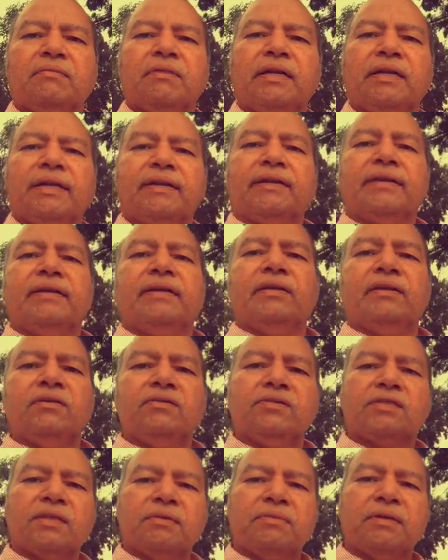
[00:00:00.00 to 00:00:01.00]
and it can
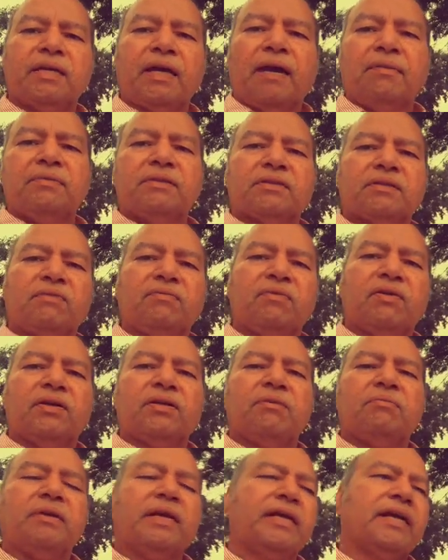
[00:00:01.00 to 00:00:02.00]
induce the metabolism of
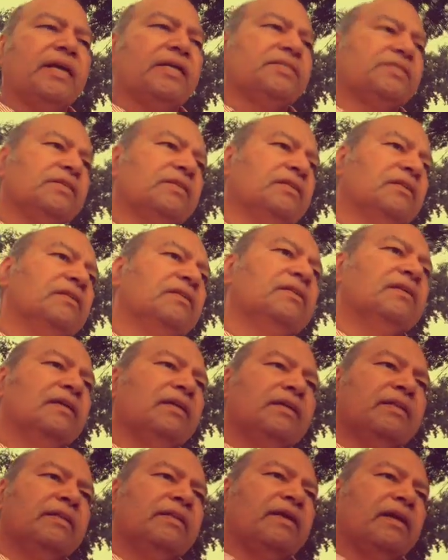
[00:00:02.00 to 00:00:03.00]
other medications
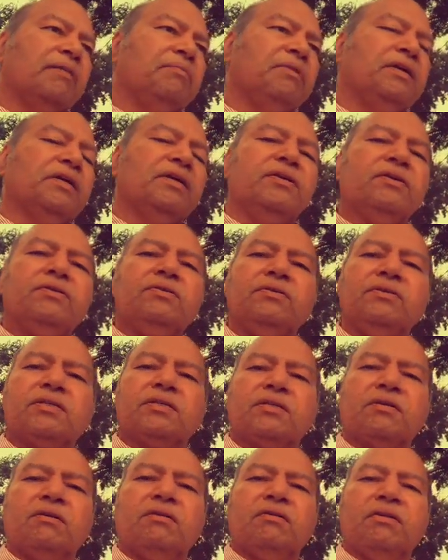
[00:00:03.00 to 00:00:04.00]
that are being used,
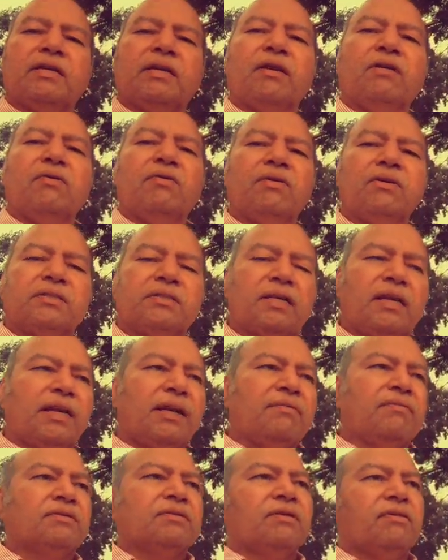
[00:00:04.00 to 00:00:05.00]
so it lowers the
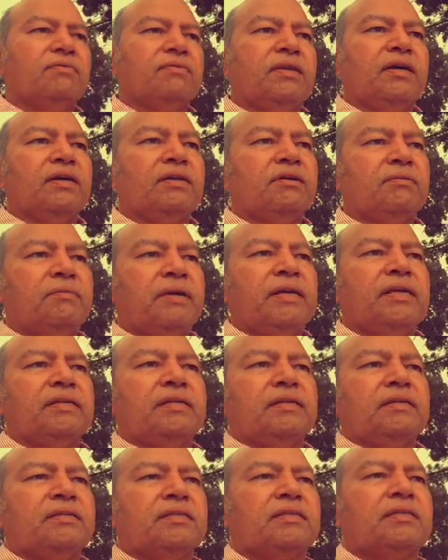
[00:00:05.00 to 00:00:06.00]
levels of the other
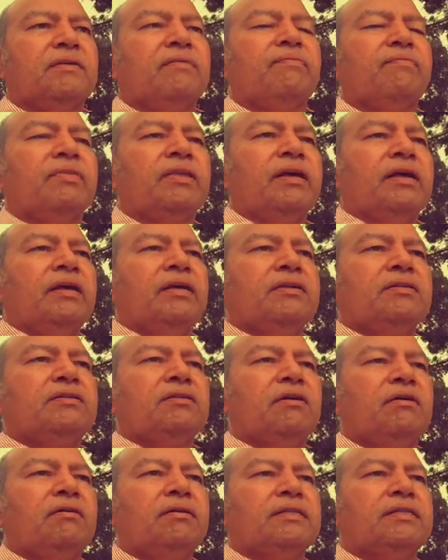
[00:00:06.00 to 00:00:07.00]
medicines.
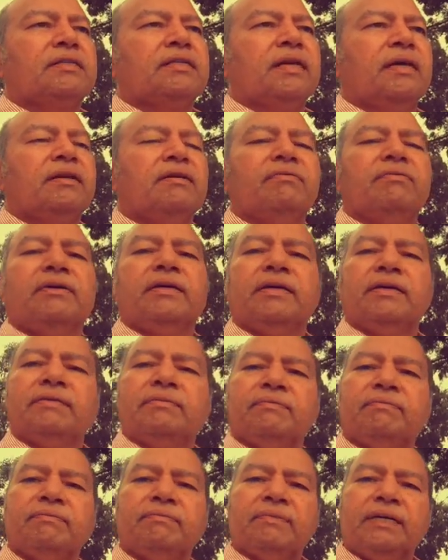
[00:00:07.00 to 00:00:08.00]
So it's kind of
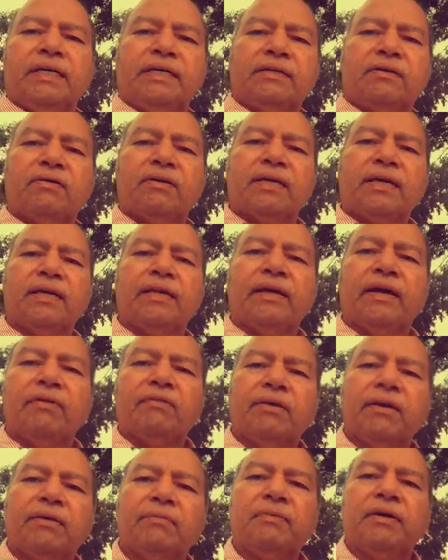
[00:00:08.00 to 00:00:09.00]
tricky that
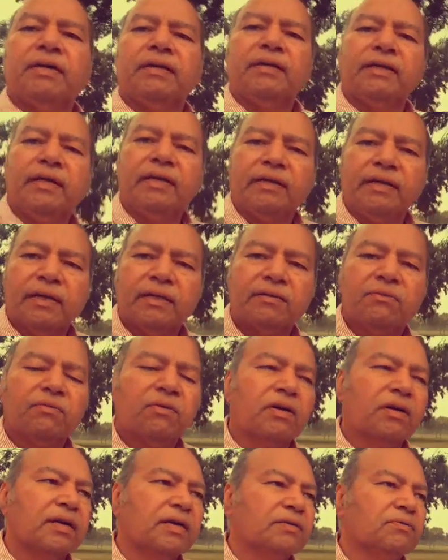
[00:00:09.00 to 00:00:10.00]
way, but it does
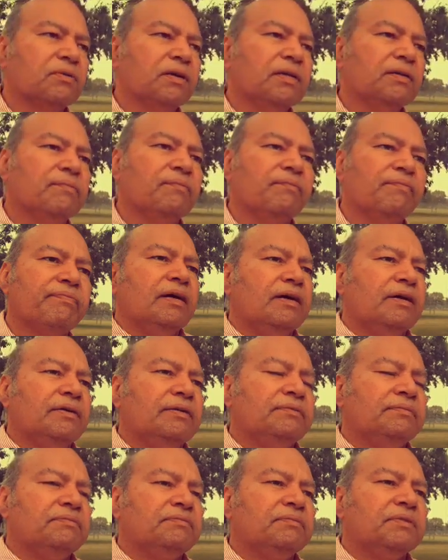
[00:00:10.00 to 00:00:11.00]
work as well.
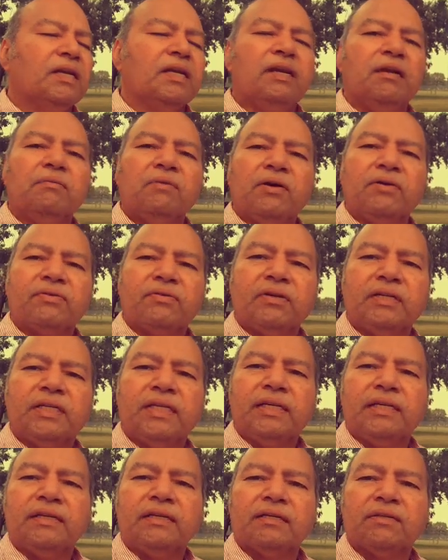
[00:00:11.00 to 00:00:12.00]

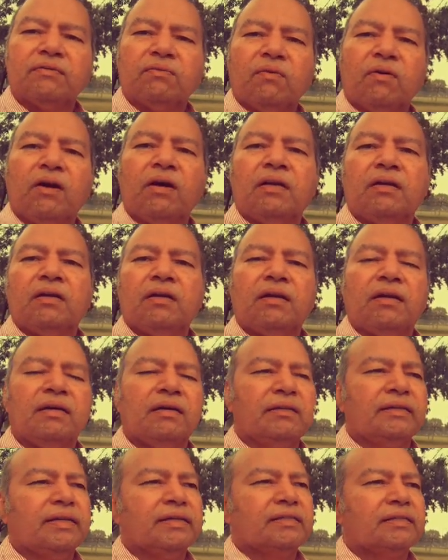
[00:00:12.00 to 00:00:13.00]
Lamotrigine is one
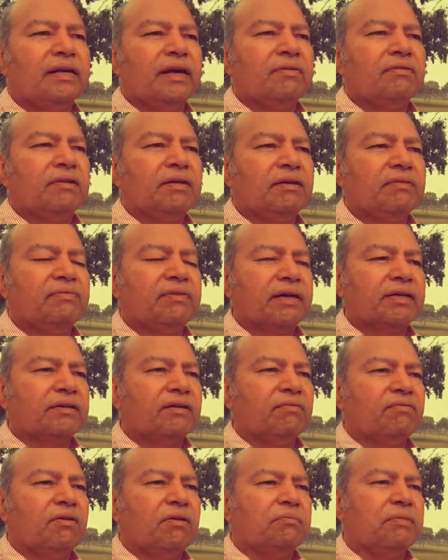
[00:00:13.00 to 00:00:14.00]
that's not really
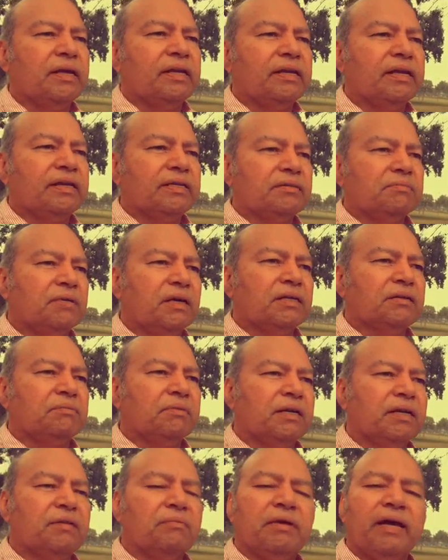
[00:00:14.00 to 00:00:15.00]
effective for mania as much,
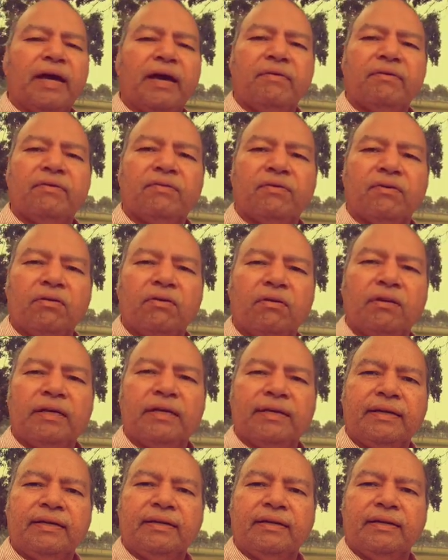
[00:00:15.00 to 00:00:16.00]
but it may have a role
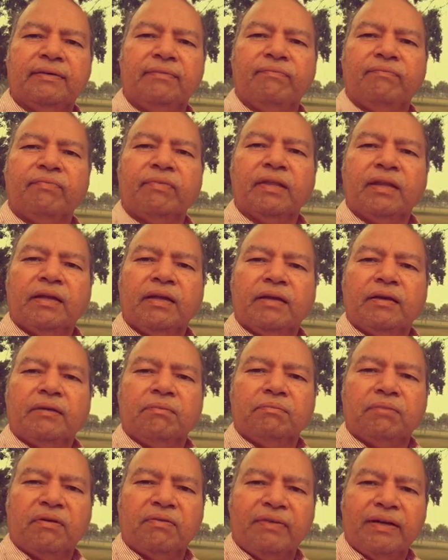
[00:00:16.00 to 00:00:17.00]
in
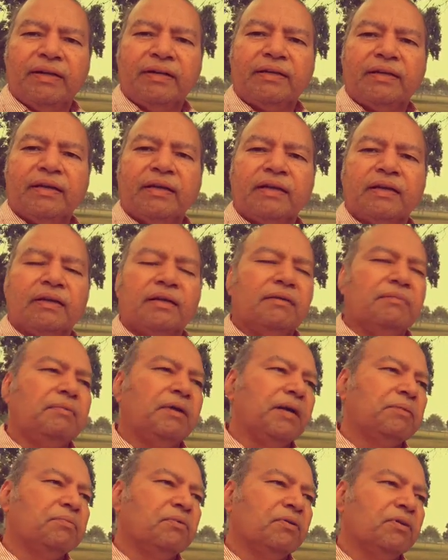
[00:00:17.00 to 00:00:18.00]
preventing
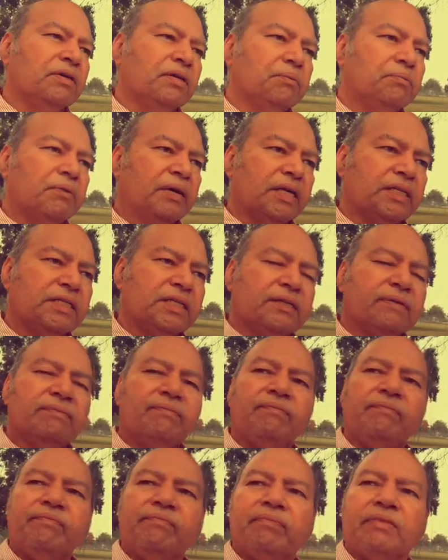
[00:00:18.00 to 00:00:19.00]
bipolar
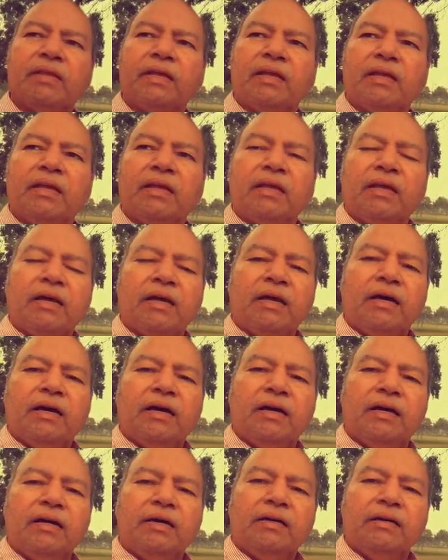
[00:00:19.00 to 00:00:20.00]
depression.
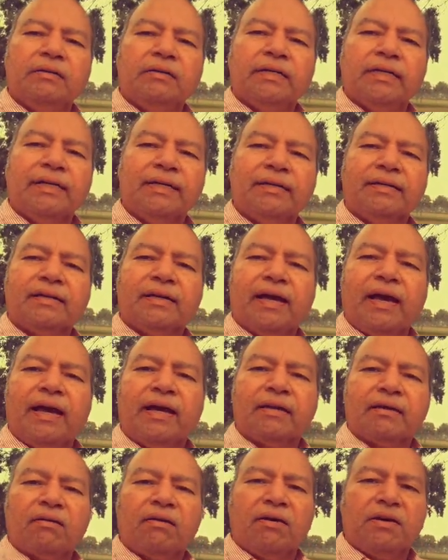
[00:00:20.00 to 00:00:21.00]
It
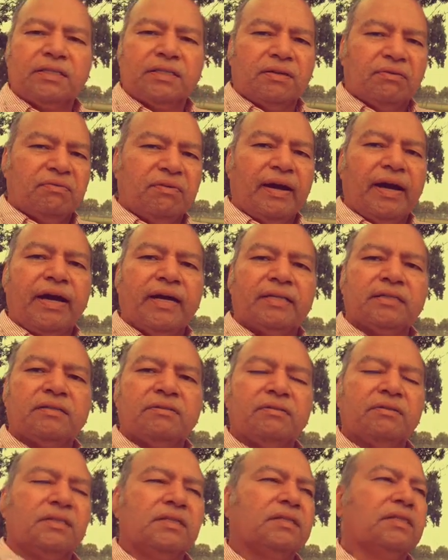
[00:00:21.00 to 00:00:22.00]
can cause a rash,
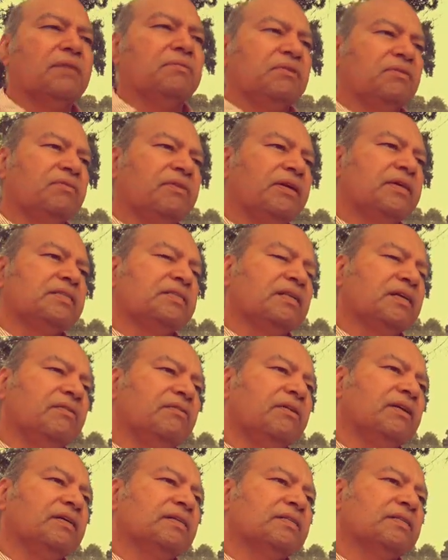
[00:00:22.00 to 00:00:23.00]
which can be very
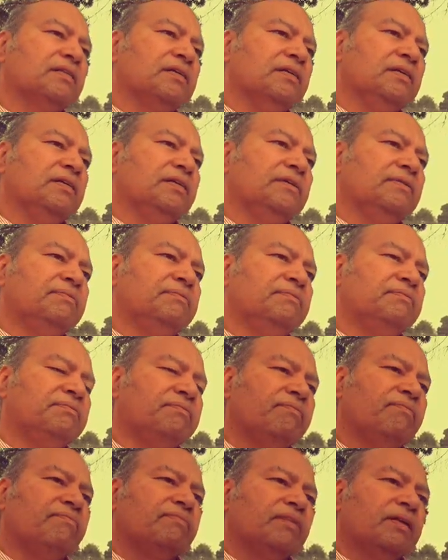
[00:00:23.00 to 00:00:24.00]
serious.
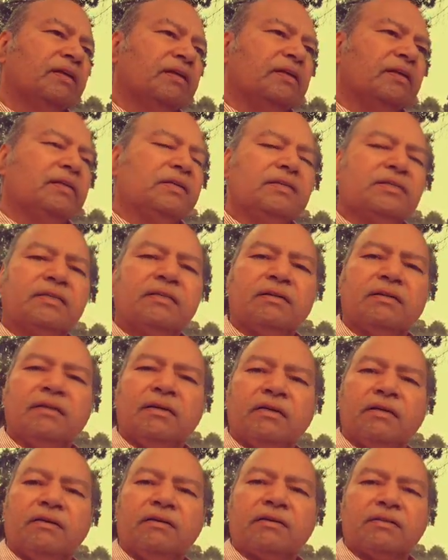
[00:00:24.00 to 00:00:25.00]

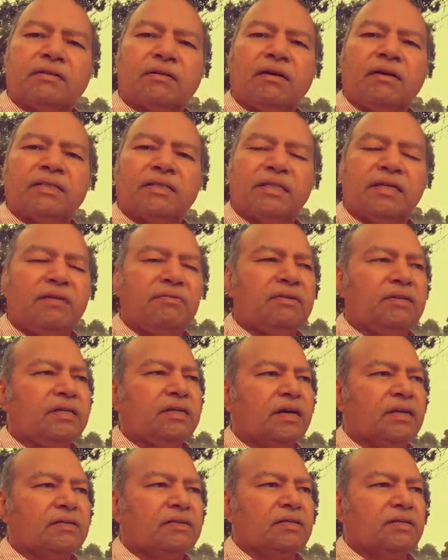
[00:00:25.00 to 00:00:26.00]
It's called
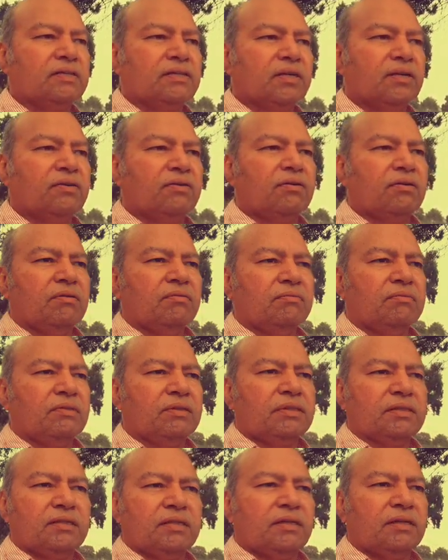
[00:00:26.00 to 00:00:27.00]
Stevens-Johnson
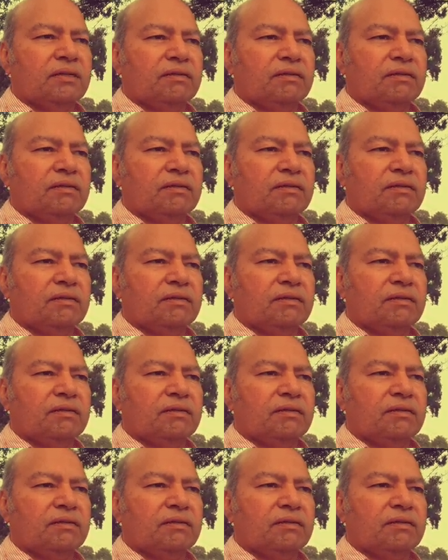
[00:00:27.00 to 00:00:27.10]
syndrome. It's